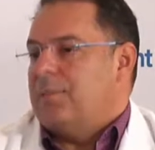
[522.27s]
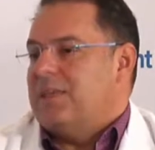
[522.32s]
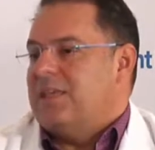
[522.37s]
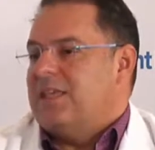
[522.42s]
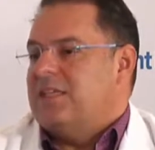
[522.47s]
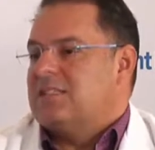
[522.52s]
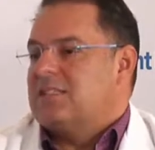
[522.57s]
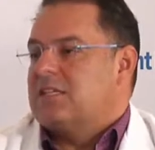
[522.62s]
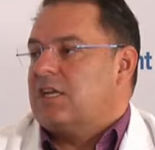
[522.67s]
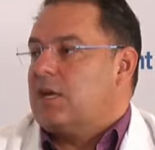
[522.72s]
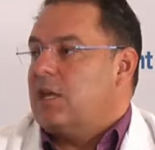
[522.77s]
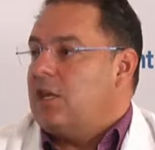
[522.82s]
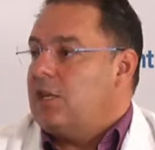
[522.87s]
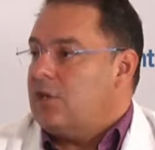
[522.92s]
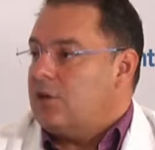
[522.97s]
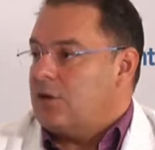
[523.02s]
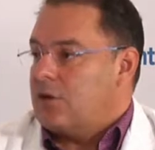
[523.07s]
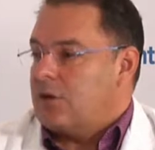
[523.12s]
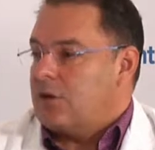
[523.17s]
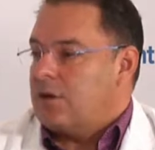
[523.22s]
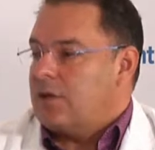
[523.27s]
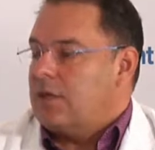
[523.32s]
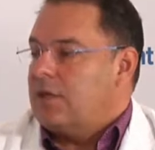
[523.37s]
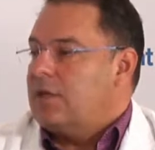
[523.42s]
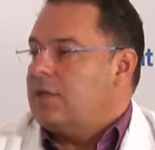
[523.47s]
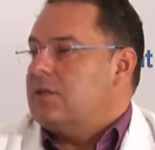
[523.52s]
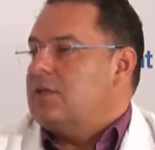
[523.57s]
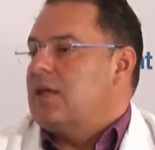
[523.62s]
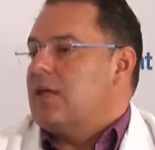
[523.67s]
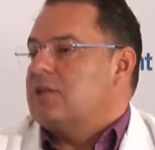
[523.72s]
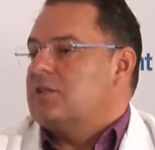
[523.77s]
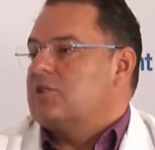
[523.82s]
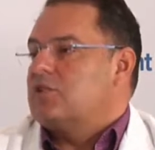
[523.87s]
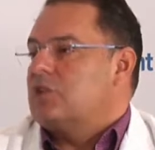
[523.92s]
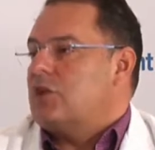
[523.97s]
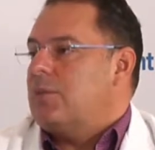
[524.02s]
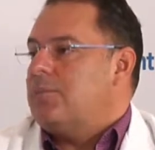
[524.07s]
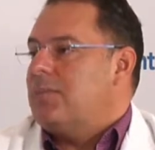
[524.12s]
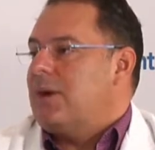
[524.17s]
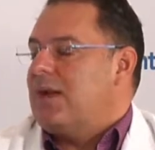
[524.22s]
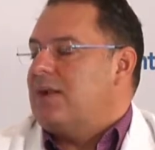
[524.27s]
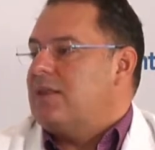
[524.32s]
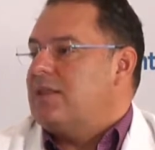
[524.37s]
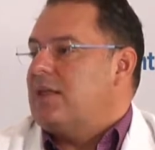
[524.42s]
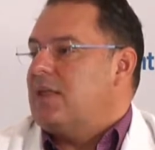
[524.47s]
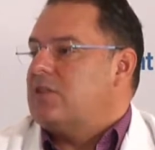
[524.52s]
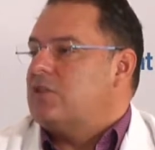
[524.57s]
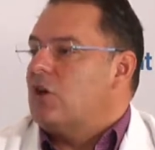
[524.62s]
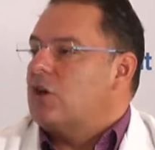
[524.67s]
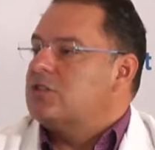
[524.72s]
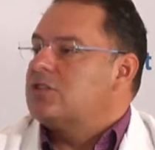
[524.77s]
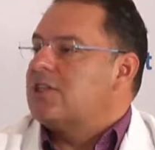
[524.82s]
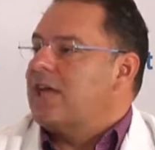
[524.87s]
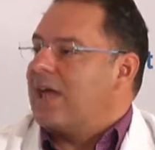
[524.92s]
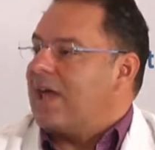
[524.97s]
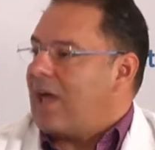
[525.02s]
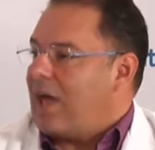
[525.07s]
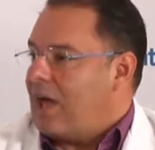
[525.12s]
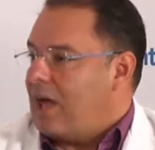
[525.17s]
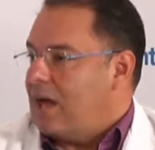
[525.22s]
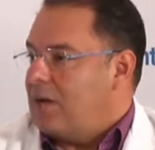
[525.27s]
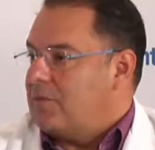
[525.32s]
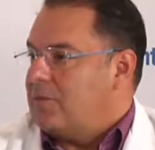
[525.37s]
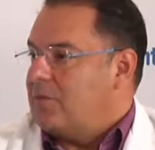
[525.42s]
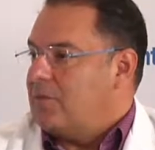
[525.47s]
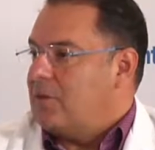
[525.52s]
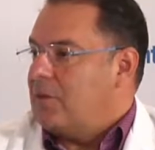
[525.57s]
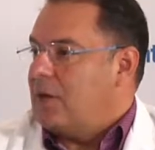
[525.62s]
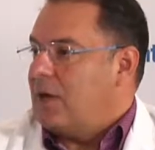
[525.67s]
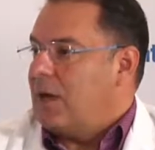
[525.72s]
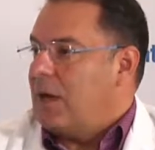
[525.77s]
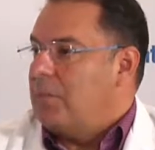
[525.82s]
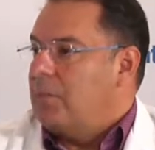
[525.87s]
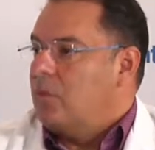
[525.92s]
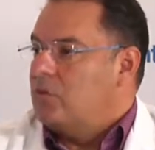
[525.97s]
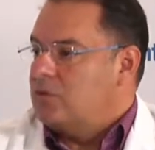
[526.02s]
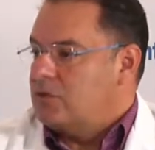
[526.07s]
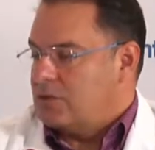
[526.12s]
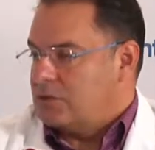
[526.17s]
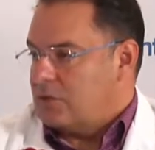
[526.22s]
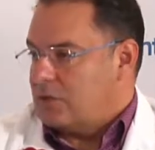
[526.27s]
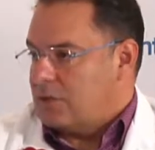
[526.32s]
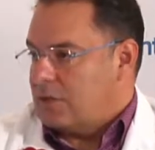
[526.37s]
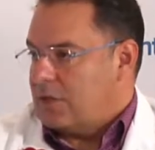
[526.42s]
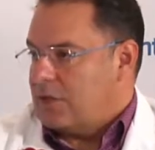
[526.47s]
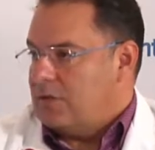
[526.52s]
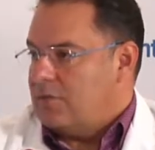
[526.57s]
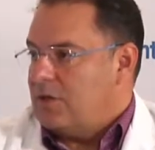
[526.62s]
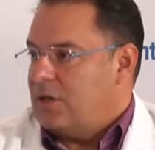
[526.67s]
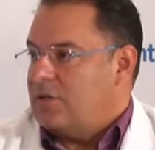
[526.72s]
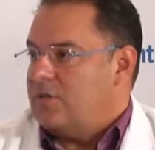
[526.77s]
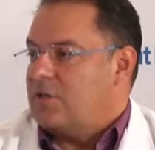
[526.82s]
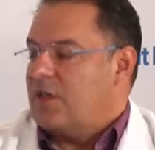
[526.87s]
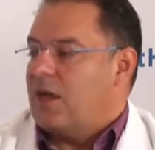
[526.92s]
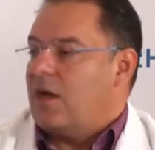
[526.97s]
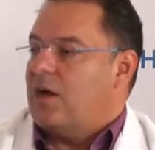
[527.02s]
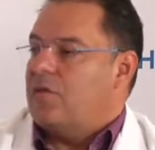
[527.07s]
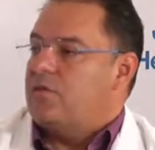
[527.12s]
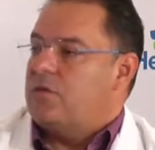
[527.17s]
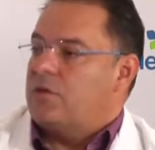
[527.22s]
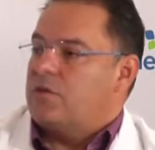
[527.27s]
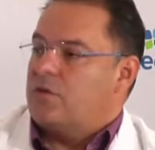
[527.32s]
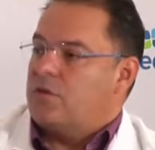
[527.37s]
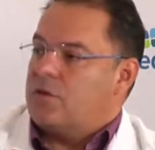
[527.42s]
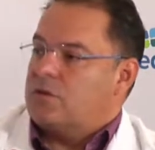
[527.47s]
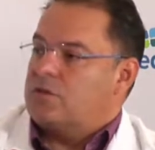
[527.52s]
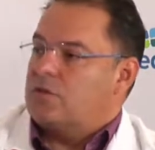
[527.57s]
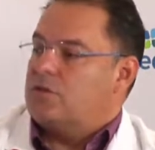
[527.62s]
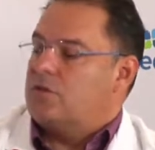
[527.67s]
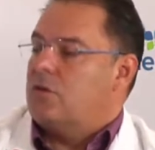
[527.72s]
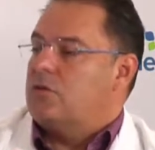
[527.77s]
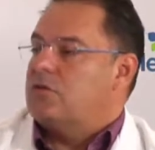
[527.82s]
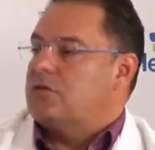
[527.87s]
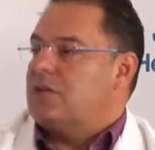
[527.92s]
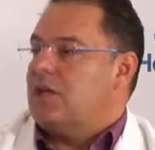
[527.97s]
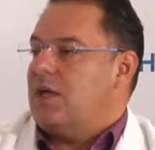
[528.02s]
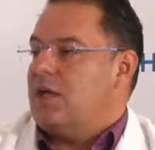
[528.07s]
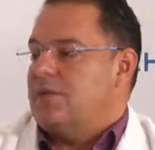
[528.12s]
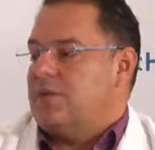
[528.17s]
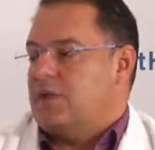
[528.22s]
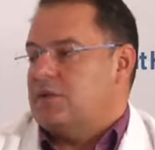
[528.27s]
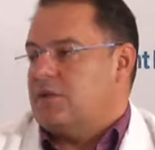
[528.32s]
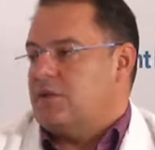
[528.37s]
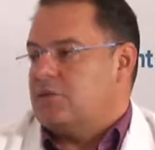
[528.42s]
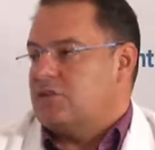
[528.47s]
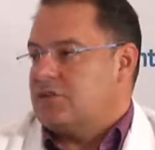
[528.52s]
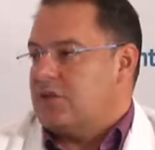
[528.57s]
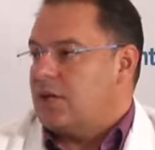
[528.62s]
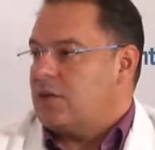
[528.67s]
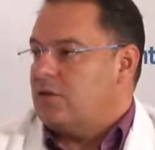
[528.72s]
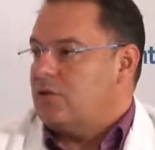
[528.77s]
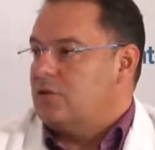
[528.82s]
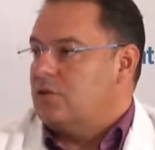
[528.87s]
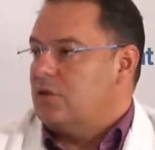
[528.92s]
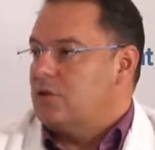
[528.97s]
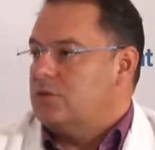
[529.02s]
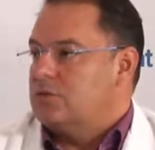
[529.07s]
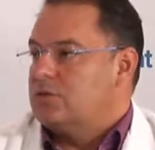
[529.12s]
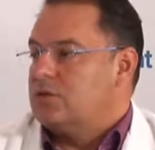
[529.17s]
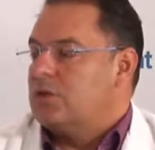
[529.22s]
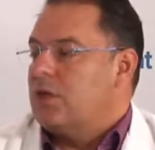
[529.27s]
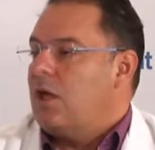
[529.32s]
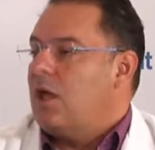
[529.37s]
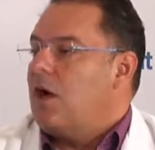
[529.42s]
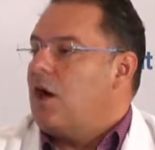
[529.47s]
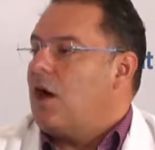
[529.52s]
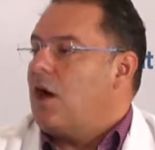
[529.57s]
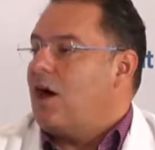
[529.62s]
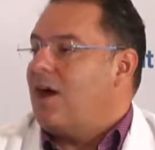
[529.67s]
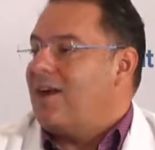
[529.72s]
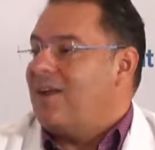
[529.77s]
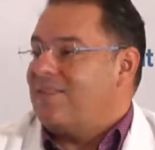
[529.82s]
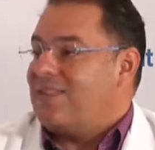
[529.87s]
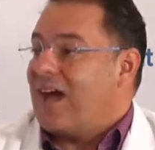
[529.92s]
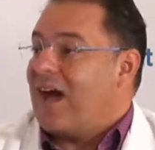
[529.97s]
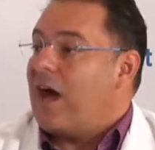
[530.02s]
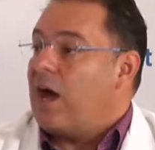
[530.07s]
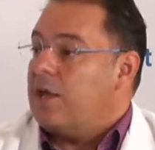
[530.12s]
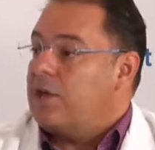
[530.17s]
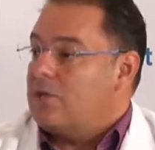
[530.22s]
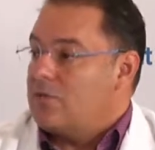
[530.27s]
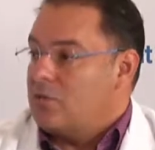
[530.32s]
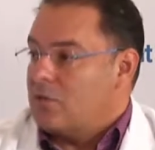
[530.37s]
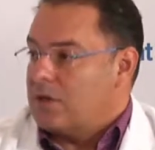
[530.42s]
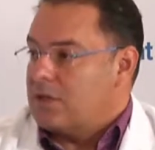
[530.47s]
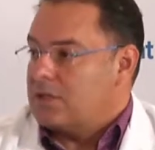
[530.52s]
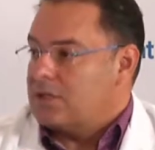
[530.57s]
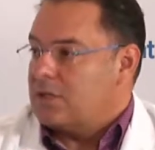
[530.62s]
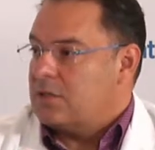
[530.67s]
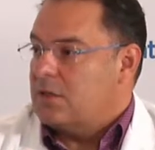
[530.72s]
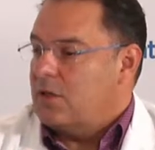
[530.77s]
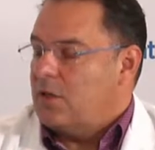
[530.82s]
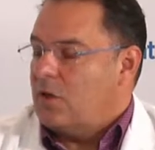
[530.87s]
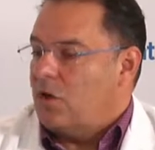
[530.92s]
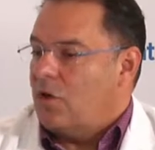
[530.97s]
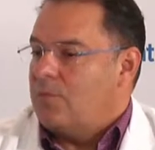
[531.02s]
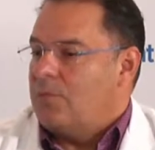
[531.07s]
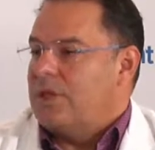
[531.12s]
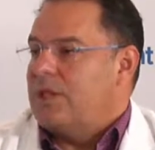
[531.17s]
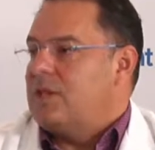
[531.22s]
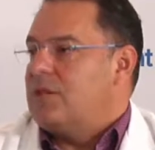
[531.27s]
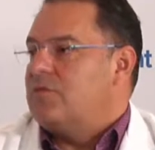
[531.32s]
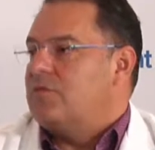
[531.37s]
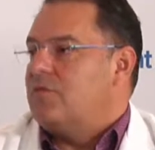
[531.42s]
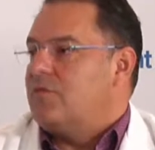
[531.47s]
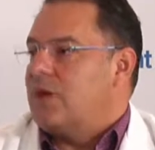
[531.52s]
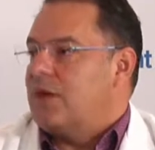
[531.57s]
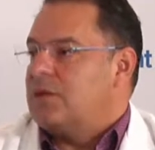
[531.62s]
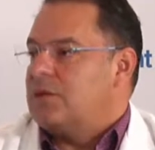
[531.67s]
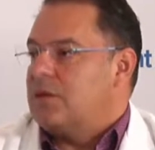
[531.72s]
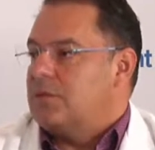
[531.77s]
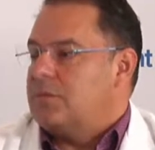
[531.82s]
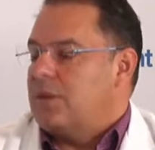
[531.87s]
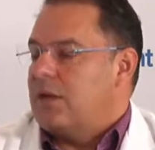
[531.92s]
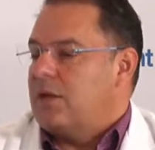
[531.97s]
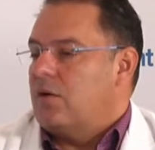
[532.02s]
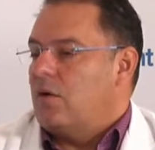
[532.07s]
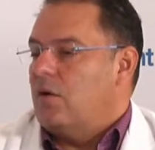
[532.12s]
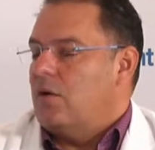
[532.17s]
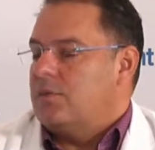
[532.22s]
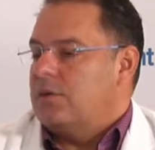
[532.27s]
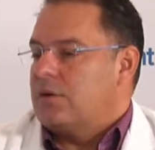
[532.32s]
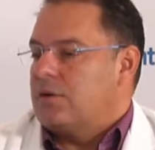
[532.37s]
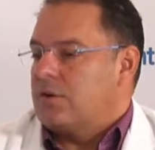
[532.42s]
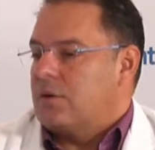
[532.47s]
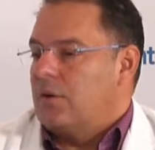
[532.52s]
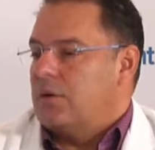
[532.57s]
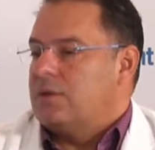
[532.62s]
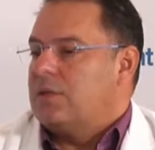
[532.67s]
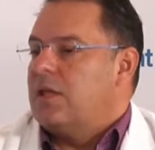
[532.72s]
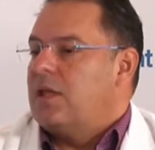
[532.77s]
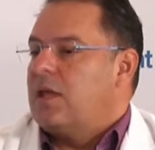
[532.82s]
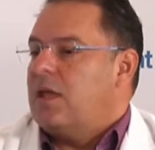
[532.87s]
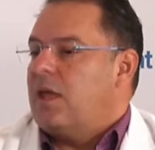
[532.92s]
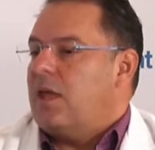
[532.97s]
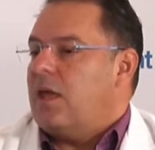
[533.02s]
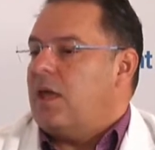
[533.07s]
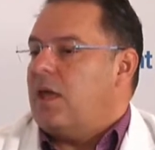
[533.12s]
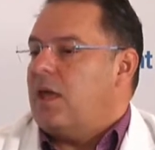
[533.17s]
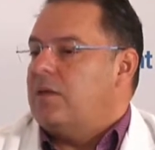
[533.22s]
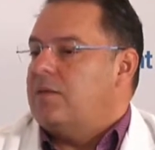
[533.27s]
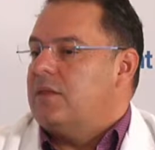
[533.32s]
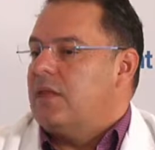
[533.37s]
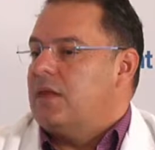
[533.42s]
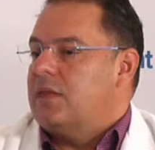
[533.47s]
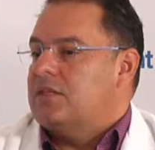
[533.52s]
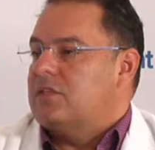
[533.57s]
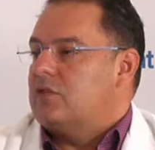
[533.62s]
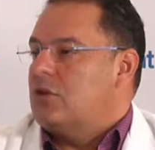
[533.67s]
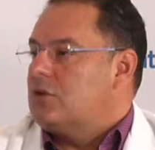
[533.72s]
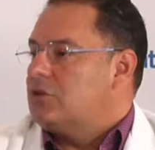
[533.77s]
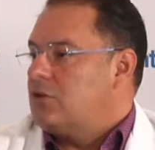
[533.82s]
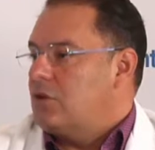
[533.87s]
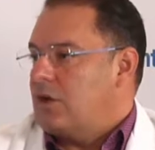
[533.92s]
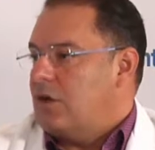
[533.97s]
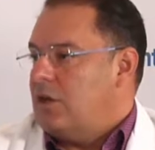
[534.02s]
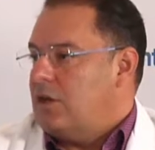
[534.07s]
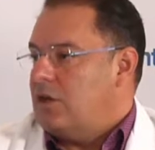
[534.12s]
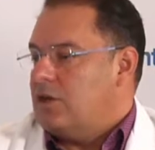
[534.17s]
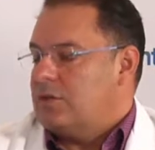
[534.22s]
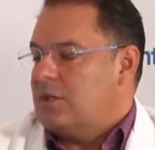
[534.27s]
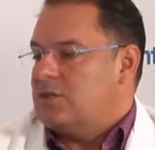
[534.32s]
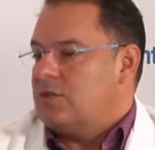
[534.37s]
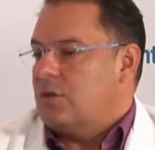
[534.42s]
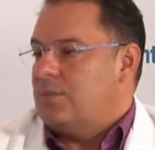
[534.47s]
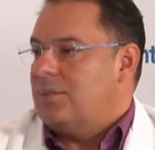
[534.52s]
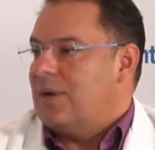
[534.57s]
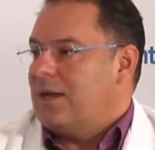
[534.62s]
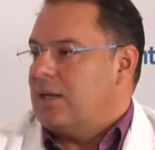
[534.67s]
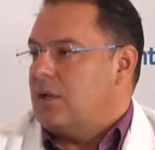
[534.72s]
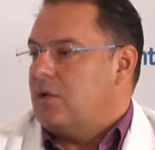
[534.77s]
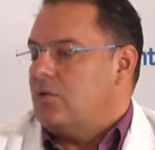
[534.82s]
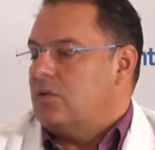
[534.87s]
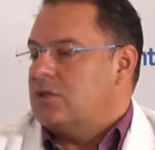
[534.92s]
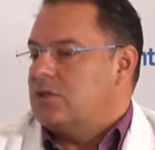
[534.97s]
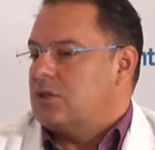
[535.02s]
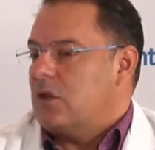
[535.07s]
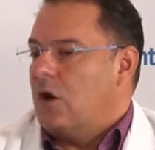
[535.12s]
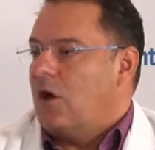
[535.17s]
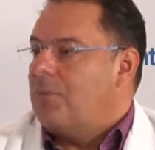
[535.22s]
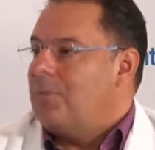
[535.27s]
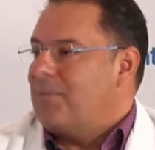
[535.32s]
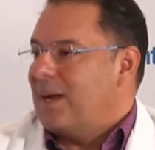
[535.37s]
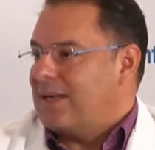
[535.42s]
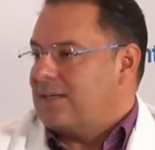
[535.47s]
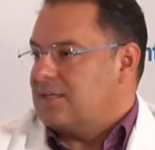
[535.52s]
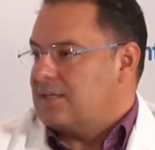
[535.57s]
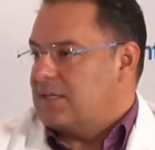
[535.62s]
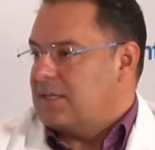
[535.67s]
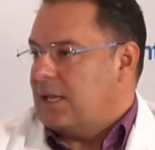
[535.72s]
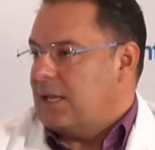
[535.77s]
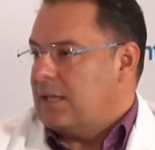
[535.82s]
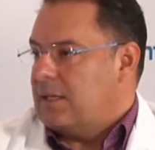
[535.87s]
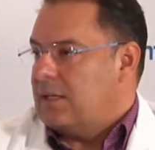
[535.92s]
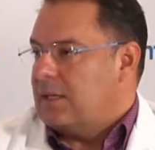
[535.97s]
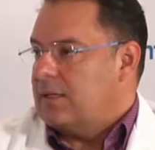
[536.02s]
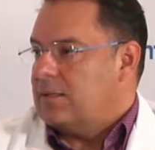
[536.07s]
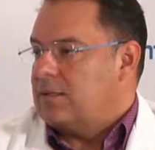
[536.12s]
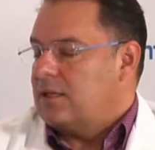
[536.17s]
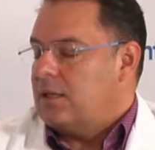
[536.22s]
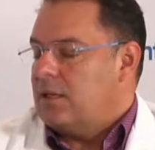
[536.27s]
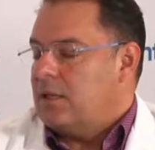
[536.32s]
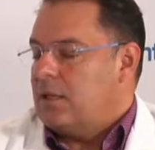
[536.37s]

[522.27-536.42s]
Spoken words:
It's clear that somebody that doesn't have a booster, even if they have their first dose and their second dose, are at higher risk of being infected by Omicron. And then it's also clear that somebody who is unvaccinated